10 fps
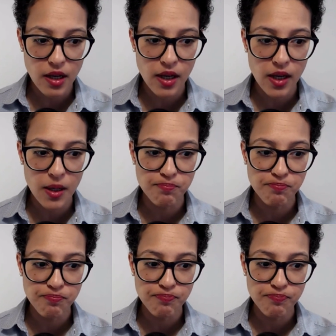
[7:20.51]

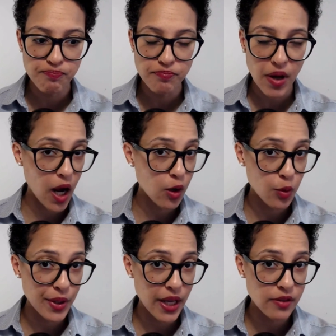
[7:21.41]
Um, how do
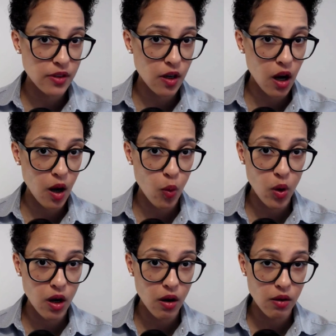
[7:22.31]
we end the call?
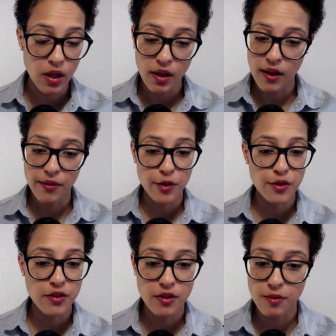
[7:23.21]
Well, there's
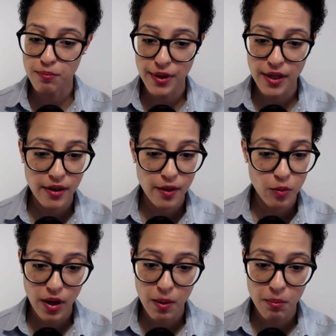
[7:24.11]
this big
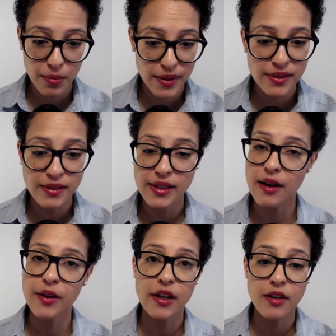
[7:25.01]
red button down
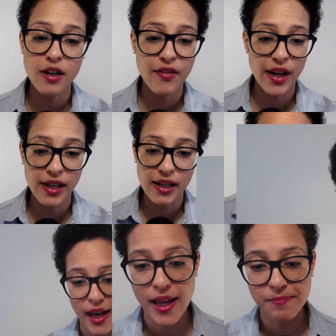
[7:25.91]
here. If I click
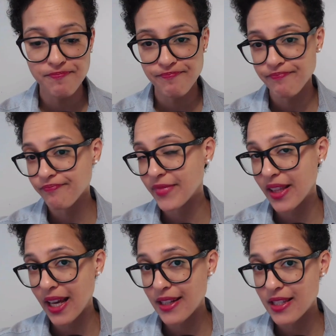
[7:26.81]
that,
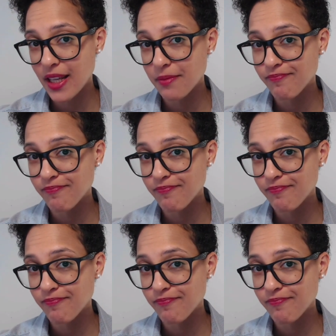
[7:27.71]
then that's it.